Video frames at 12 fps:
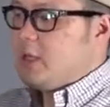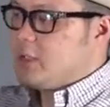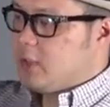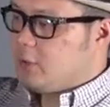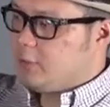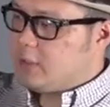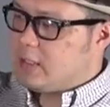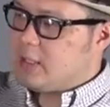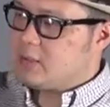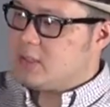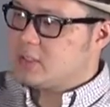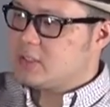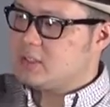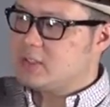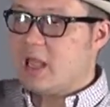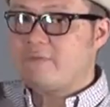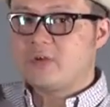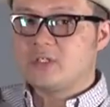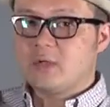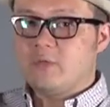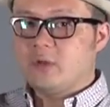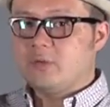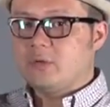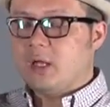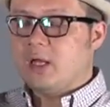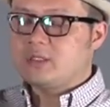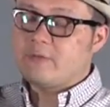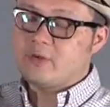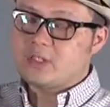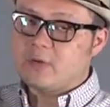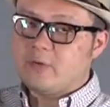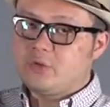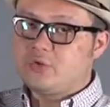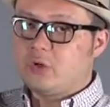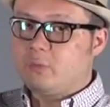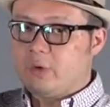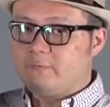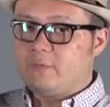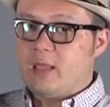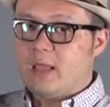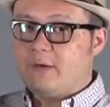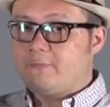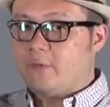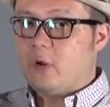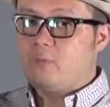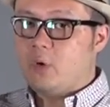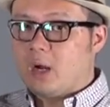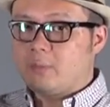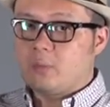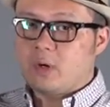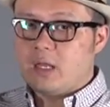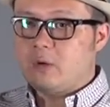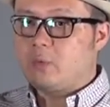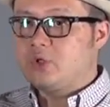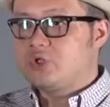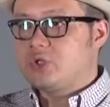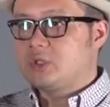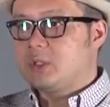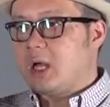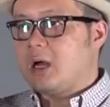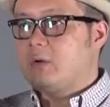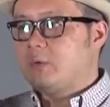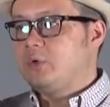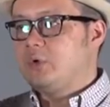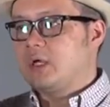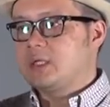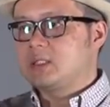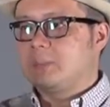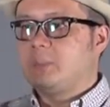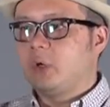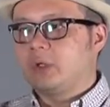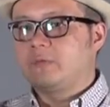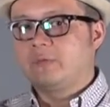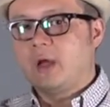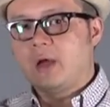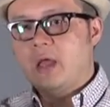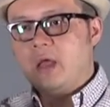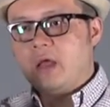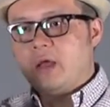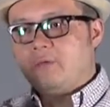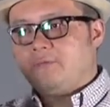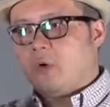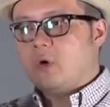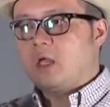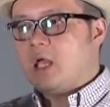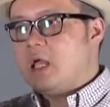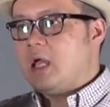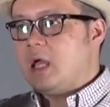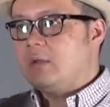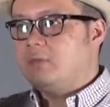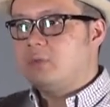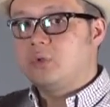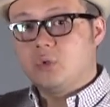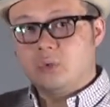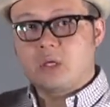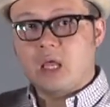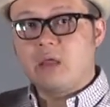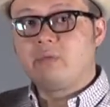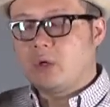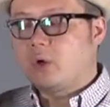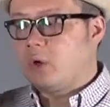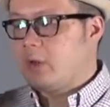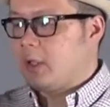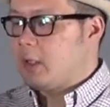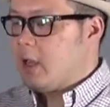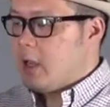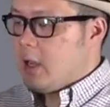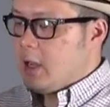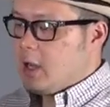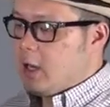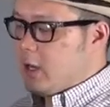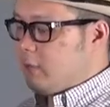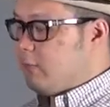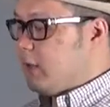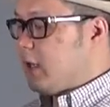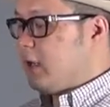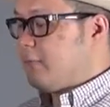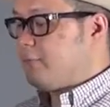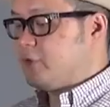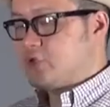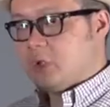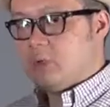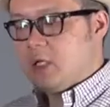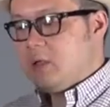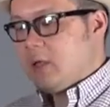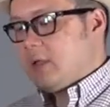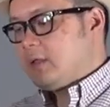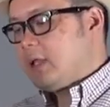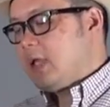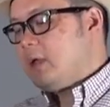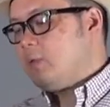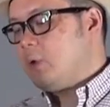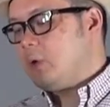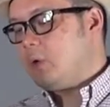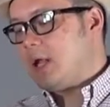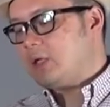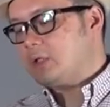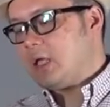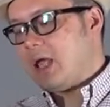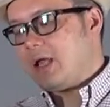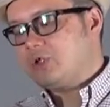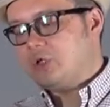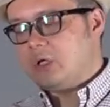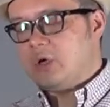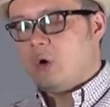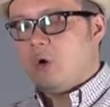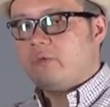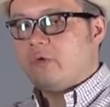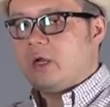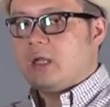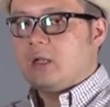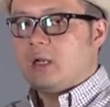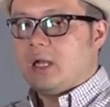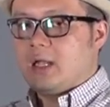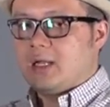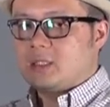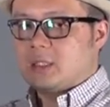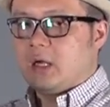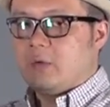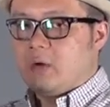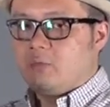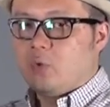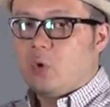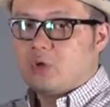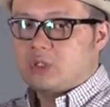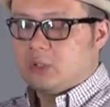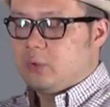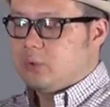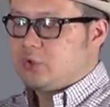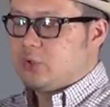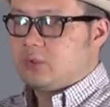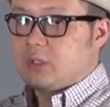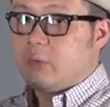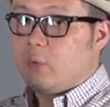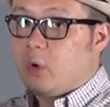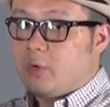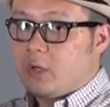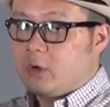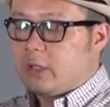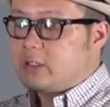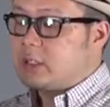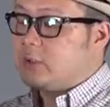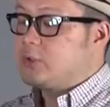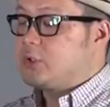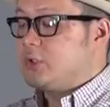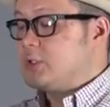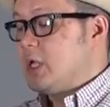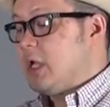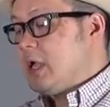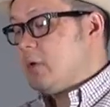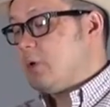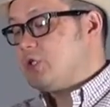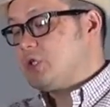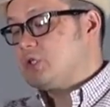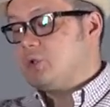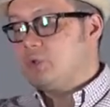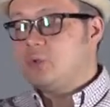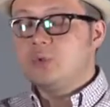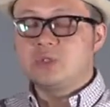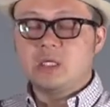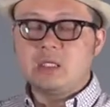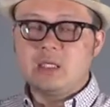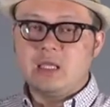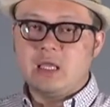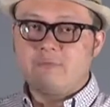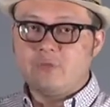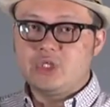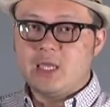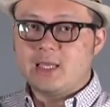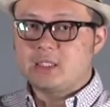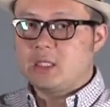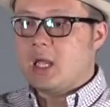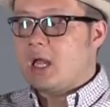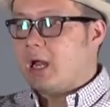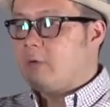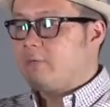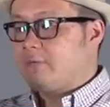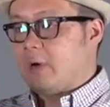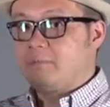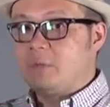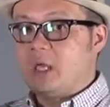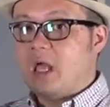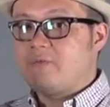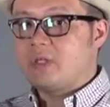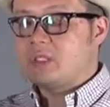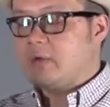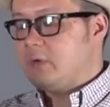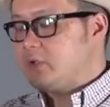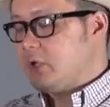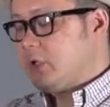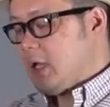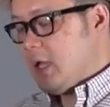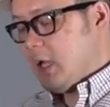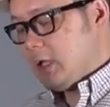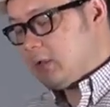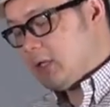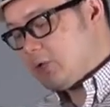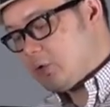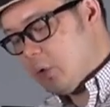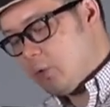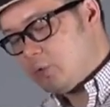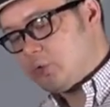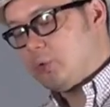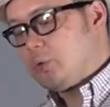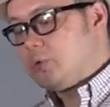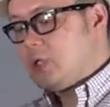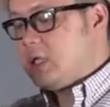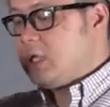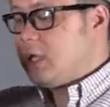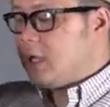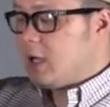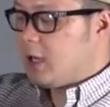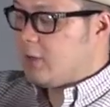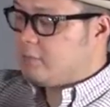So this is the FS700, uh, FS700 with the uh, firmware upgrade, which is now you can support uh, 4K and 2K recording. And uh, for Sony, they will act, they actually offering like a, a, raw solutions, a raw recording solutions, which is you using the 3G uh, SDI out from the FS700 and then go to the uh,